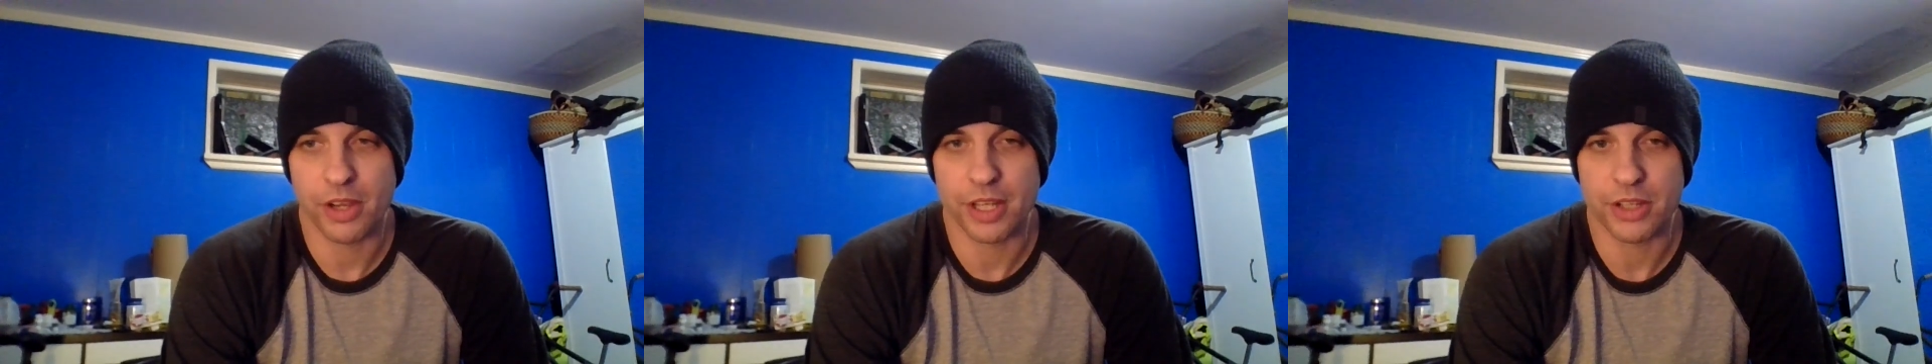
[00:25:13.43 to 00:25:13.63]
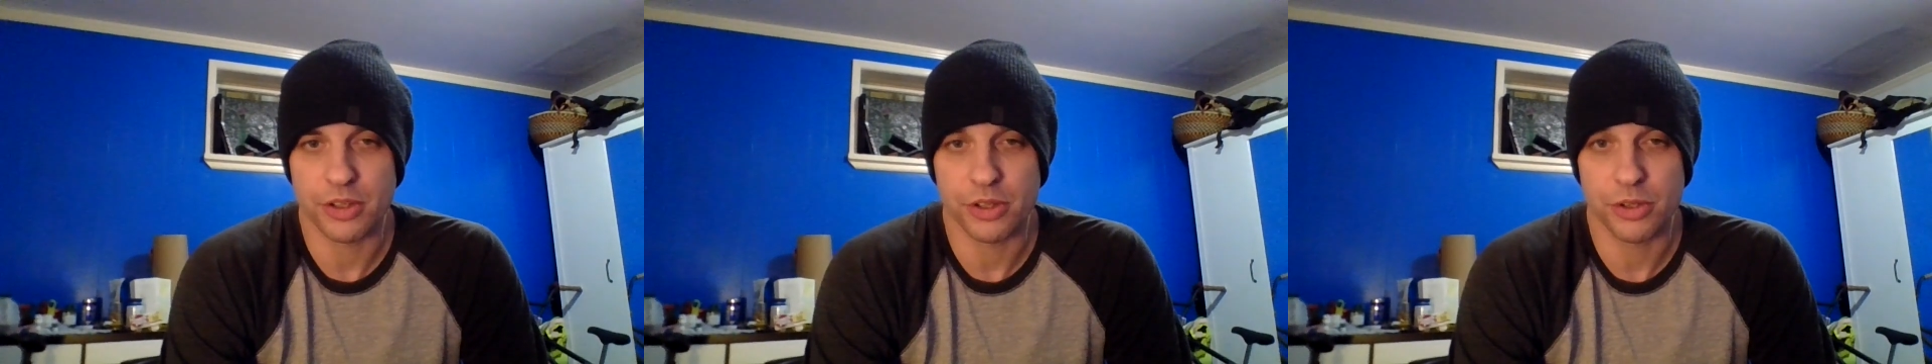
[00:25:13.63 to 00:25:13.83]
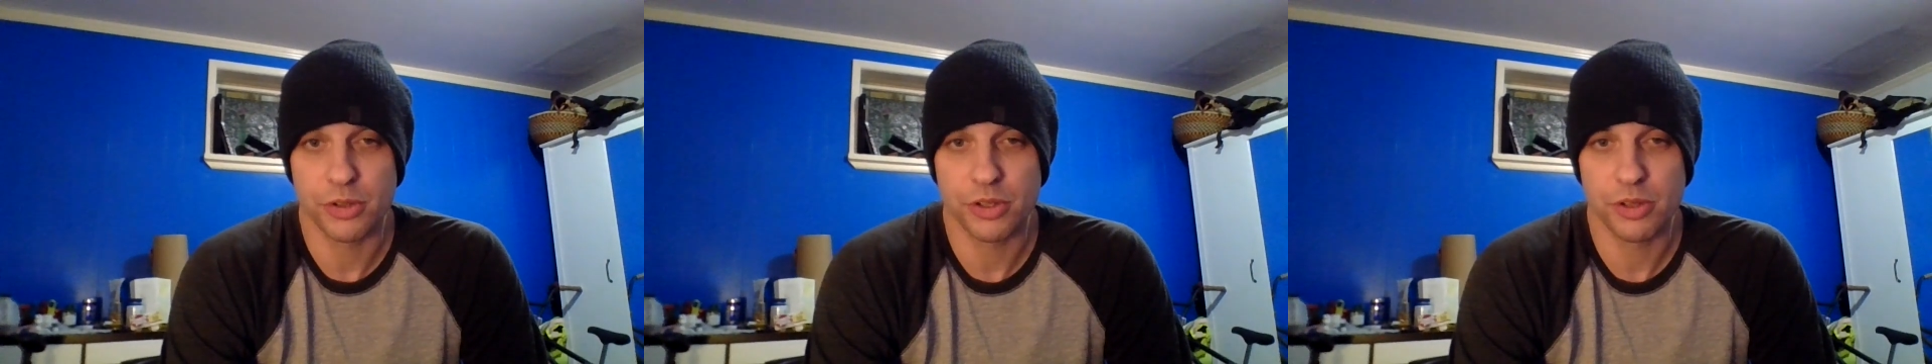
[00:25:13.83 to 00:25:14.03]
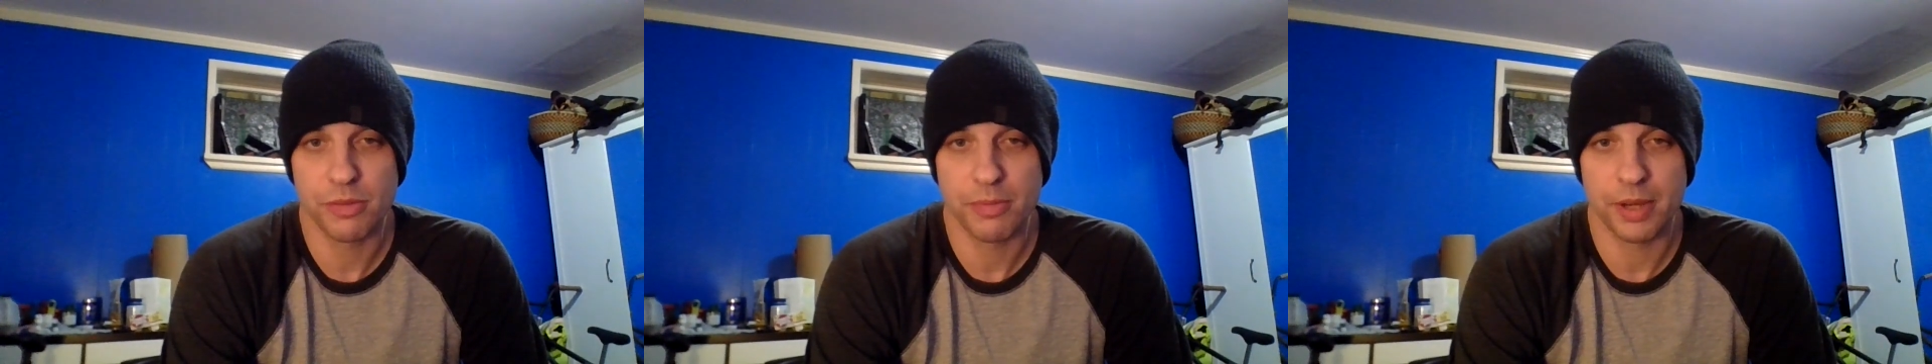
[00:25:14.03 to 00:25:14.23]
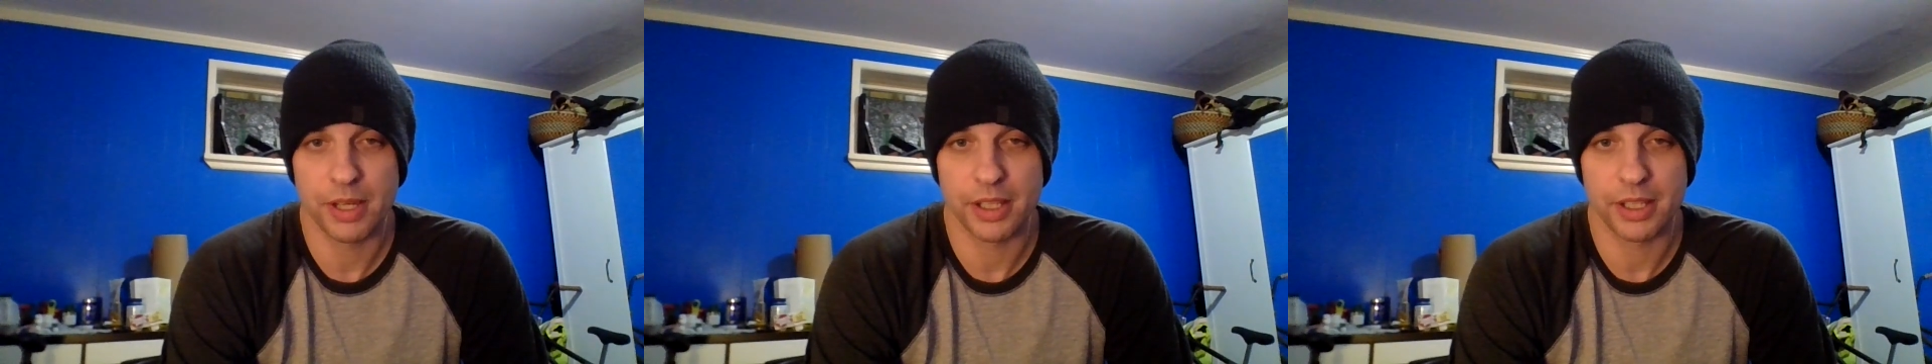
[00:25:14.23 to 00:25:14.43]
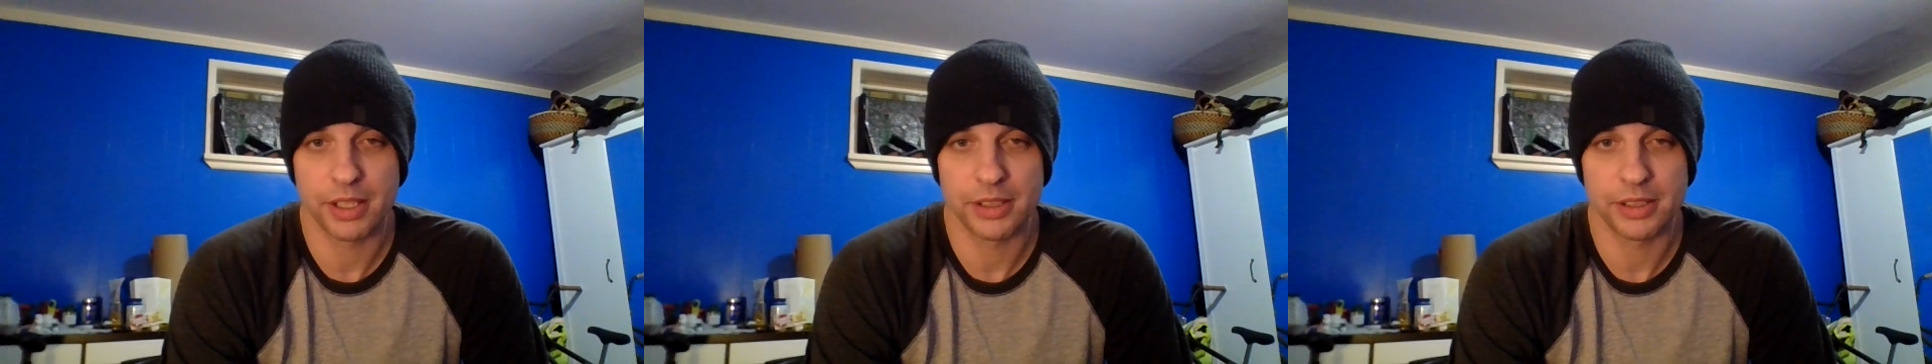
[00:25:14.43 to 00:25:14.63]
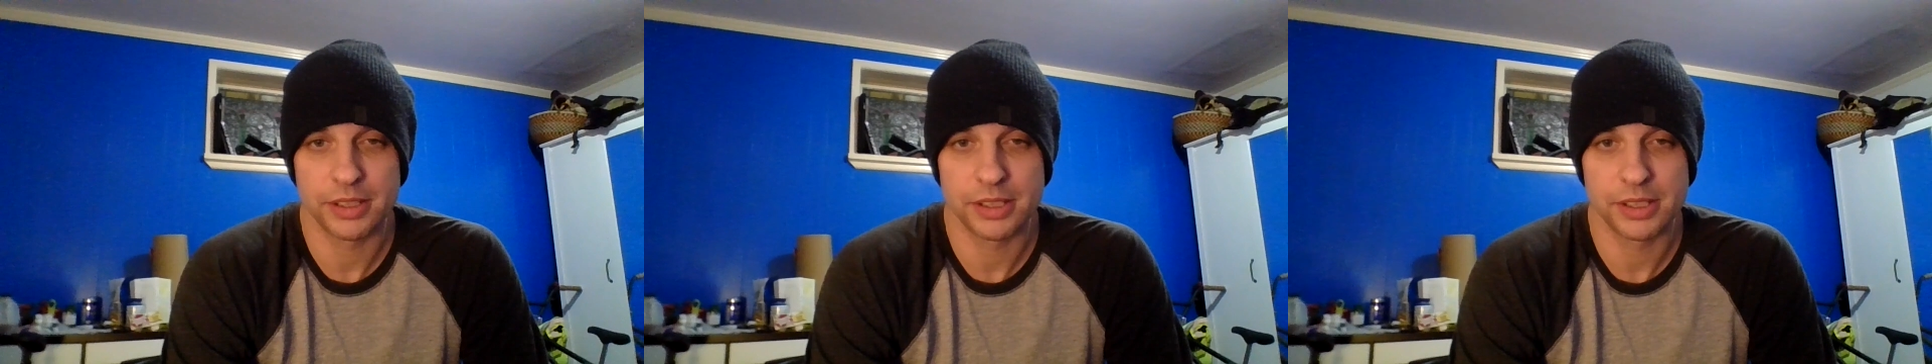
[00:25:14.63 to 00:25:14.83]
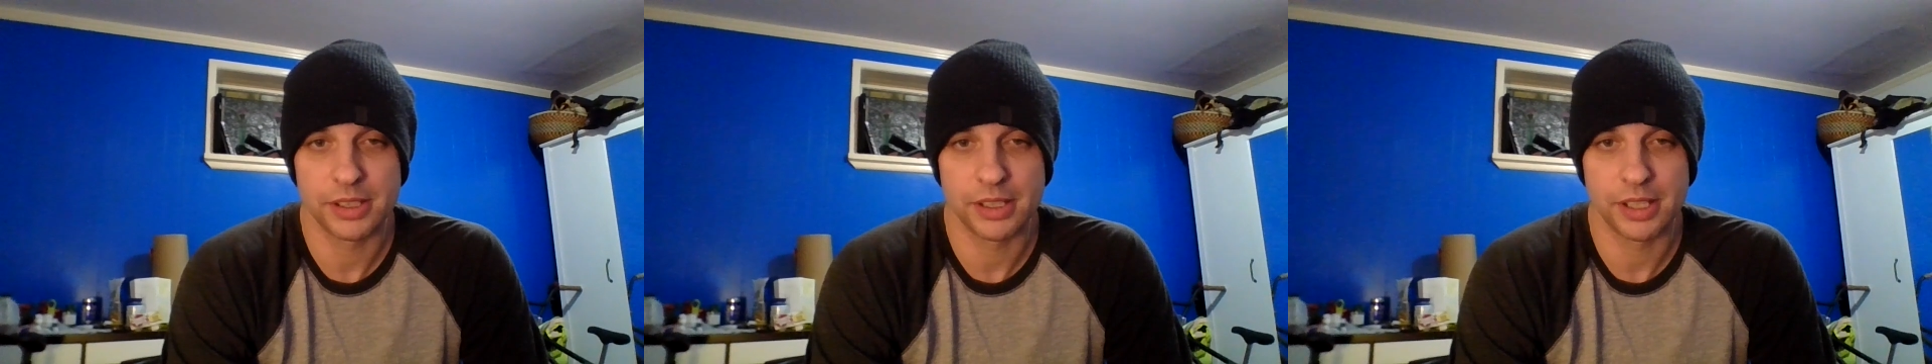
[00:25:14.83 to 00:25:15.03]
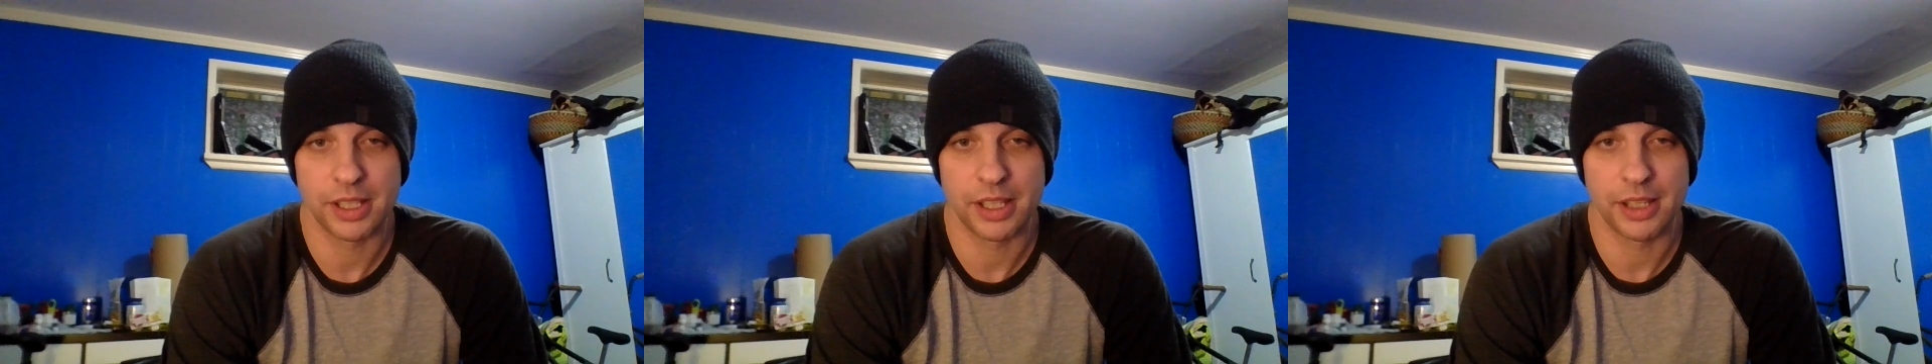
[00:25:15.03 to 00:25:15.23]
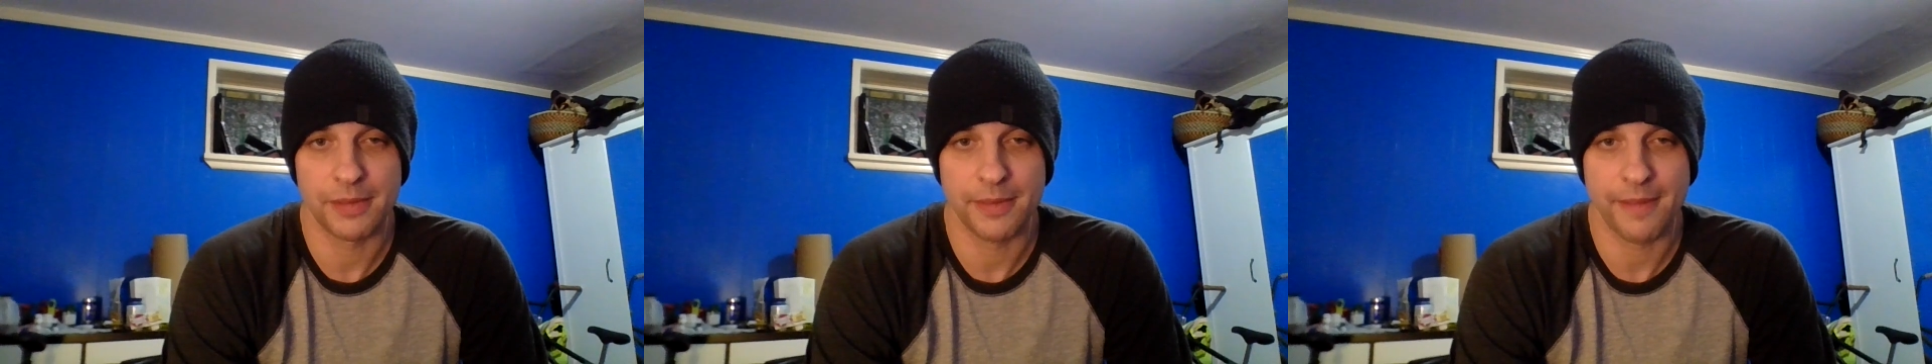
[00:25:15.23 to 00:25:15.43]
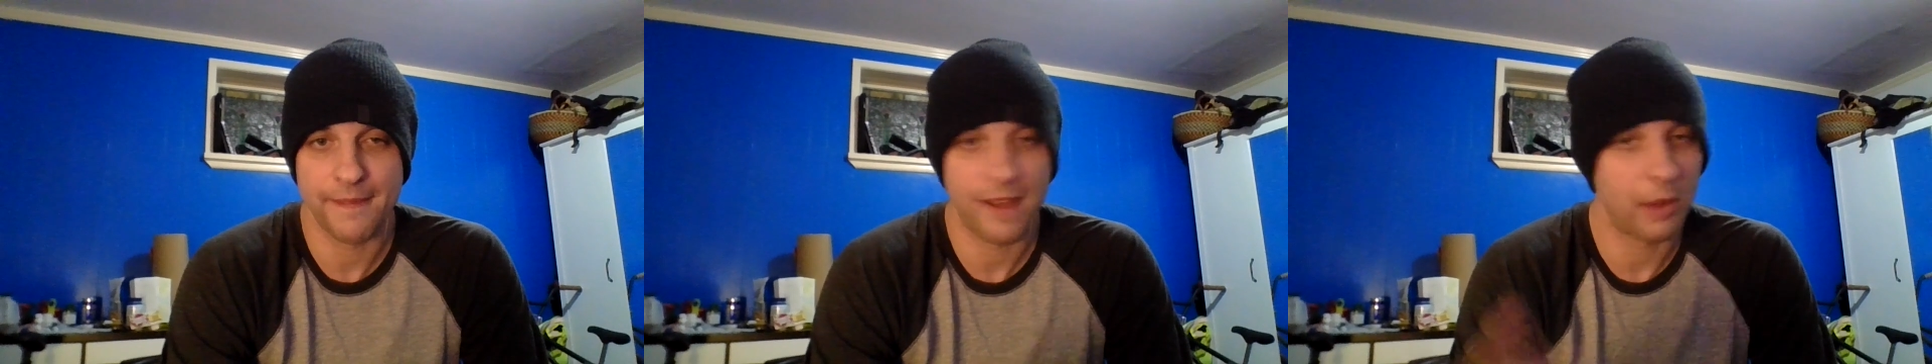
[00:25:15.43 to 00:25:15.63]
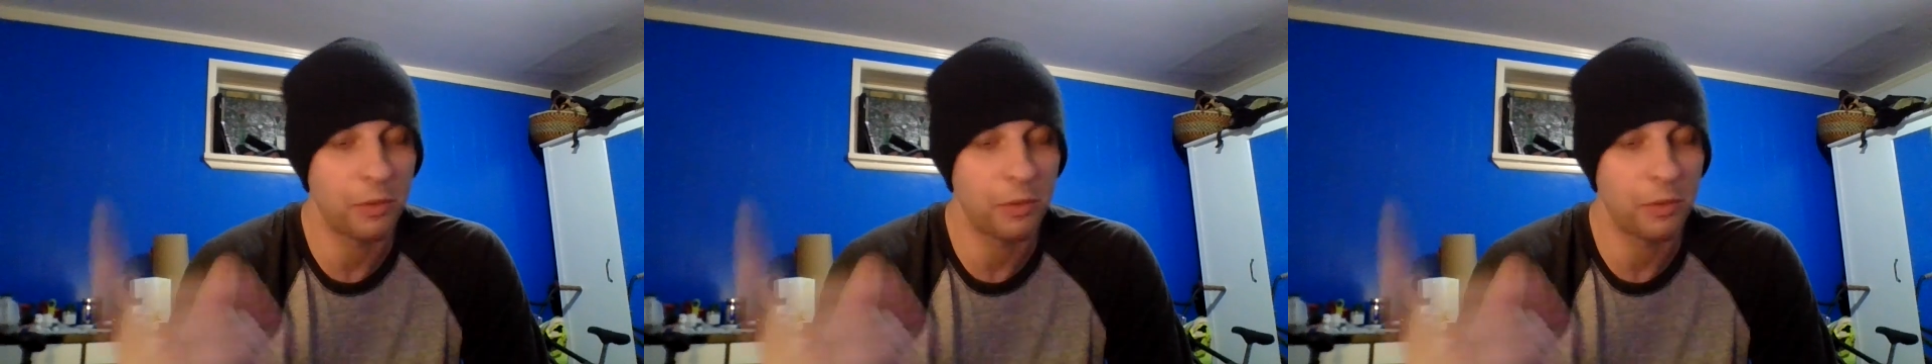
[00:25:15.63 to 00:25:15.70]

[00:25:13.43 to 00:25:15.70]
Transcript: Okay, so YouTube, I